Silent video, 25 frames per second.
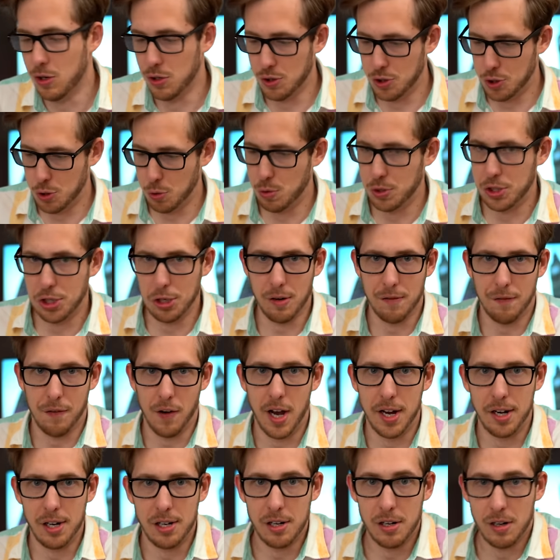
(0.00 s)
Choose your
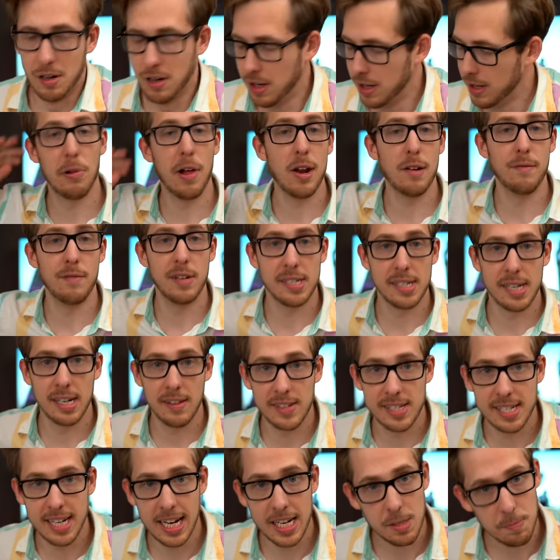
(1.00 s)
fighter. If you plan on visiting
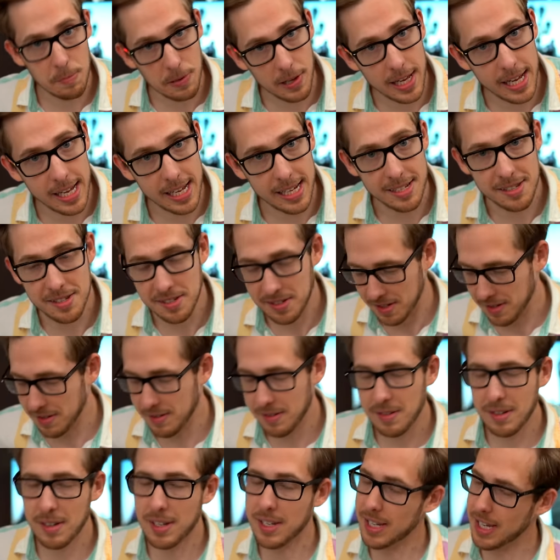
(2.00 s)
the States, please
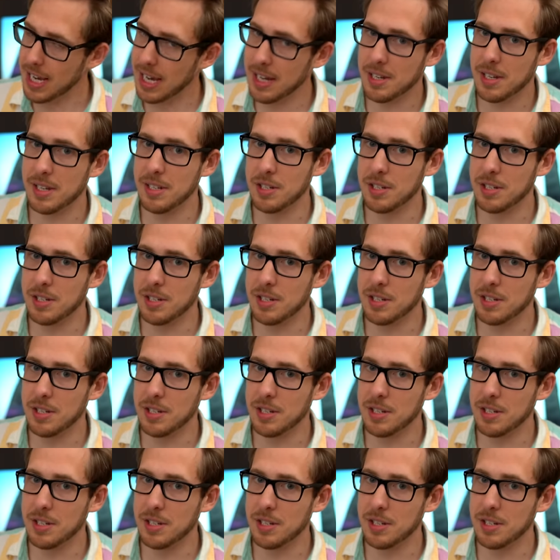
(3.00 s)
get